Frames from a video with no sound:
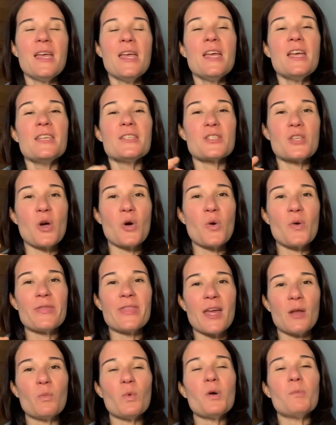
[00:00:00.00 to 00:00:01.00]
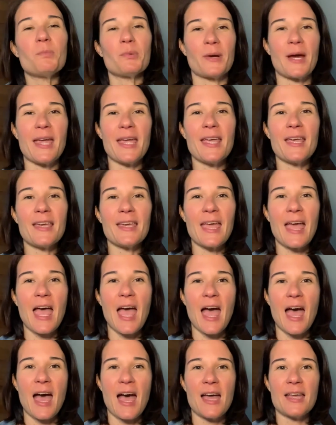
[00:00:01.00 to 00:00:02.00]
So then we'll break
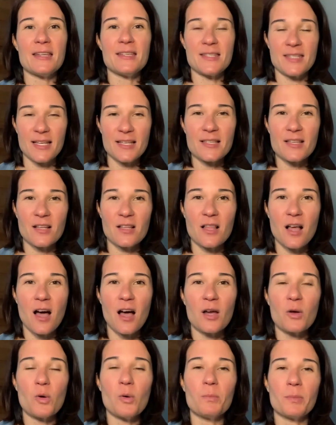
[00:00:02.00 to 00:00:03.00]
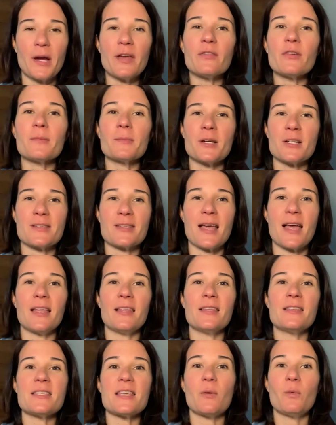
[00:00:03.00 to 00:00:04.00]
at 6 o'clock. We'll break from our
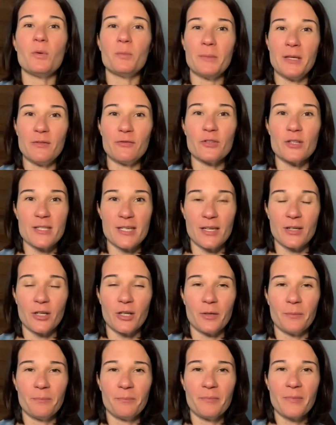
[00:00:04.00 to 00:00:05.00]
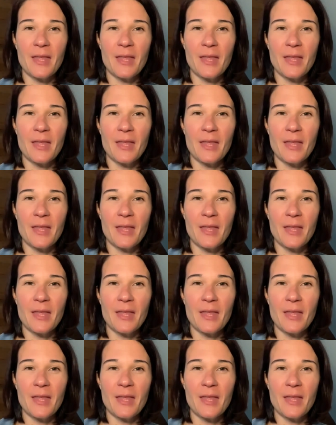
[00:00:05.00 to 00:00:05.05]
silence, and we'll meet for dinner.